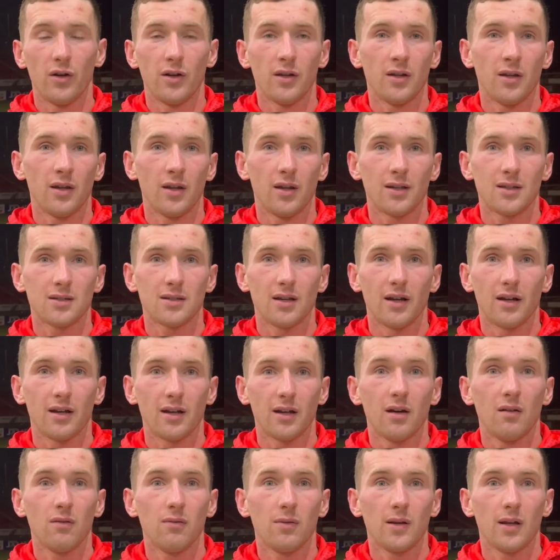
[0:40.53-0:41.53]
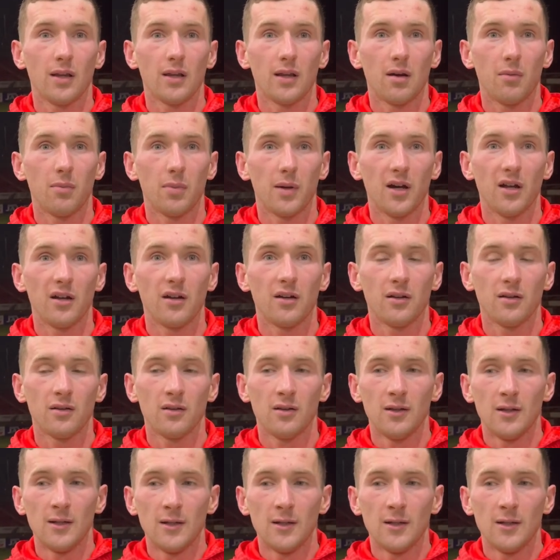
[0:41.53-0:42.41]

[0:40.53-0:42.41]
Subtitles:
and I think second half we did that better, and